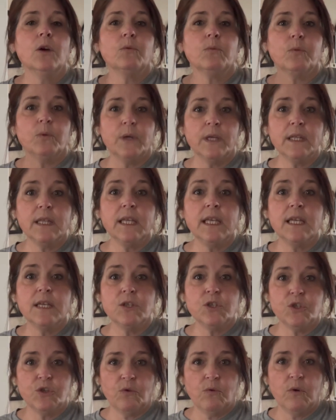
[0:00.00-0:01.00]
really
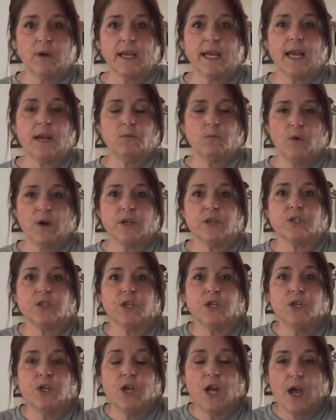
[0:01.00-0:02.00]
enjoy and want
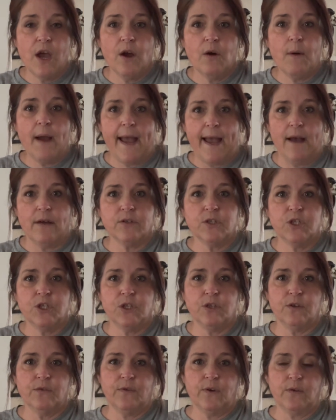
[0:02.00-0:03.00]
to know how to
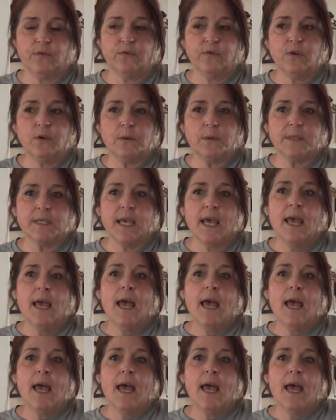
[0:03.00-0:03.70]
do the faux foods.